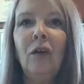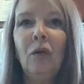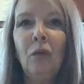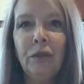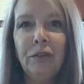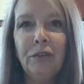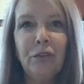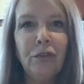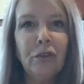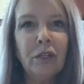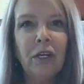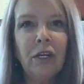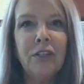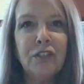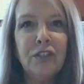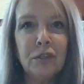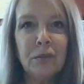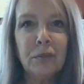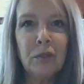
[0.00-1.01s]
What do your
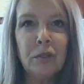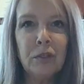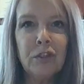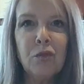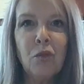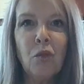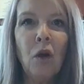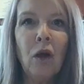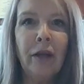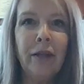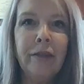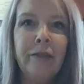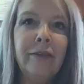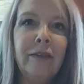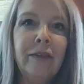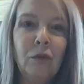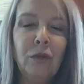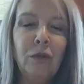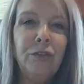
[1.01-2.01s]
customers
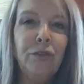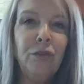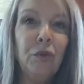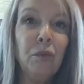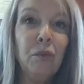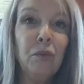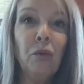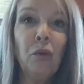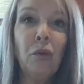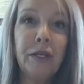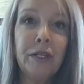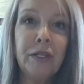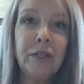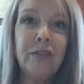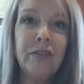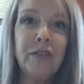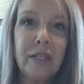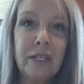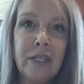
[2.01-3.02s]
want? What do your
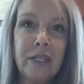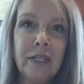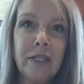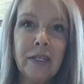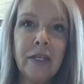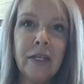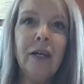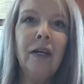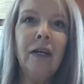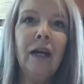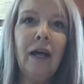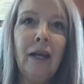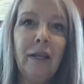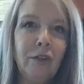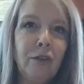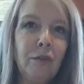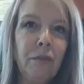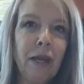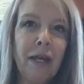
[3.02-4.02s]
employees need? How
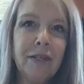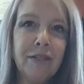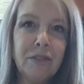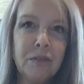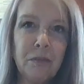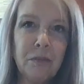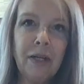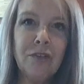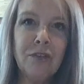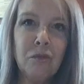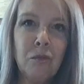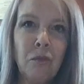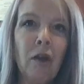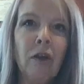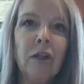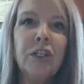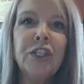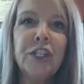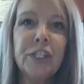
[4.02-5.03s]
do you maximize
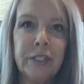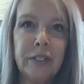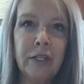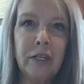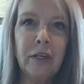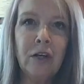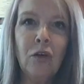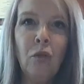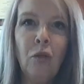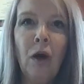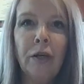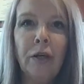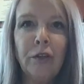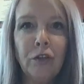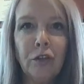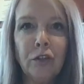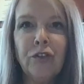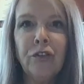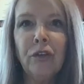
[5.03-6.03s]
margin while
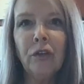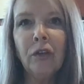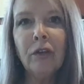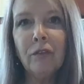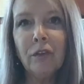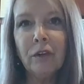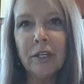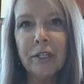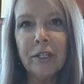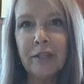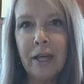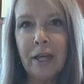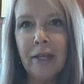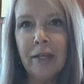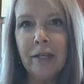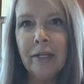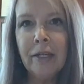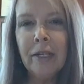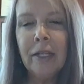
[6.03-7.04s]
you're delivering that?